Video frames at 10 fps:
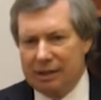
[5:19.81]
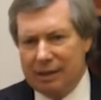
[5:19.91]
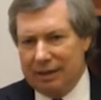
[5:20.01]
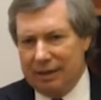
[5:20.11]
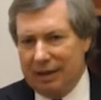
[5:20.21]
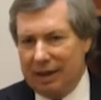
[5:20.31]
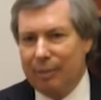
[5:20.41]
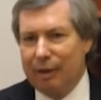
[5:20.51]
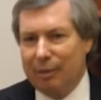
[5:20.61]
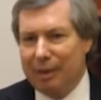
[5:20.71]
I said
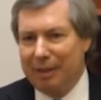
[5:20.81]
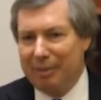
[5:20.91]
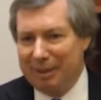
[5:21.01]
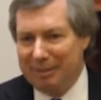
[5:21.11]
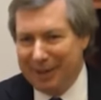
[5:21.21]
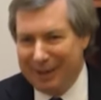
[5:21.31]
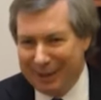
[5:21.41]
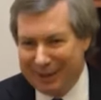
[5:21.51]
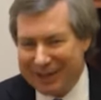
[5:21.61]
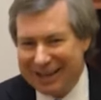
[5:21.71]
kilometer, but I meant
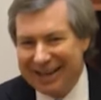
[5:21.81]
meters.